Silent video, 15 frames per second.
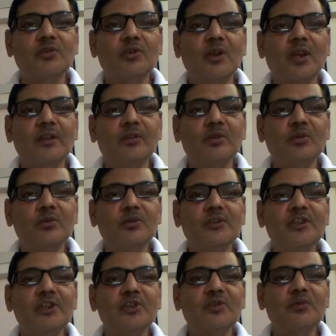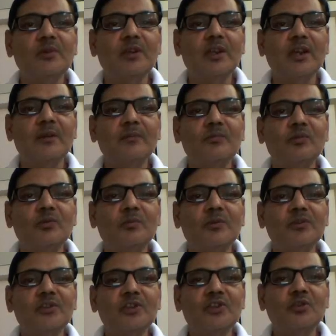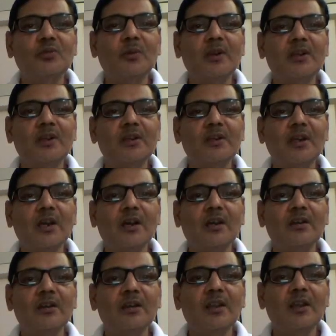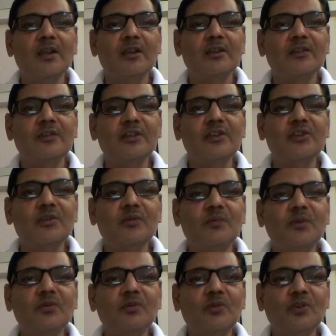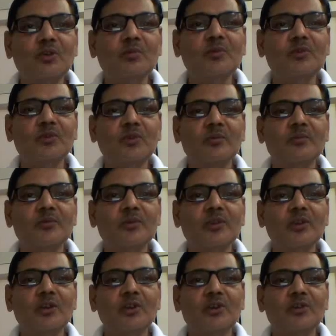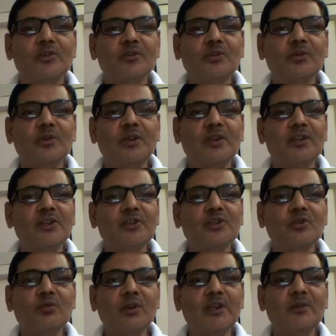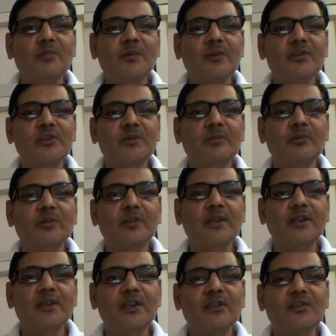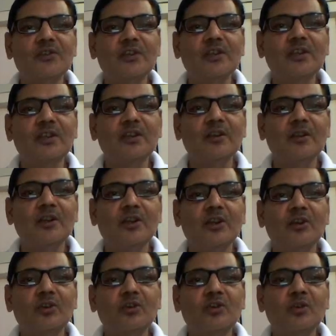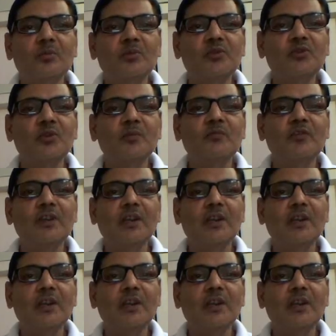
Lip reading: and those genes will have to be situated on just few chromosomes, so it is quite possible that a single chromosome will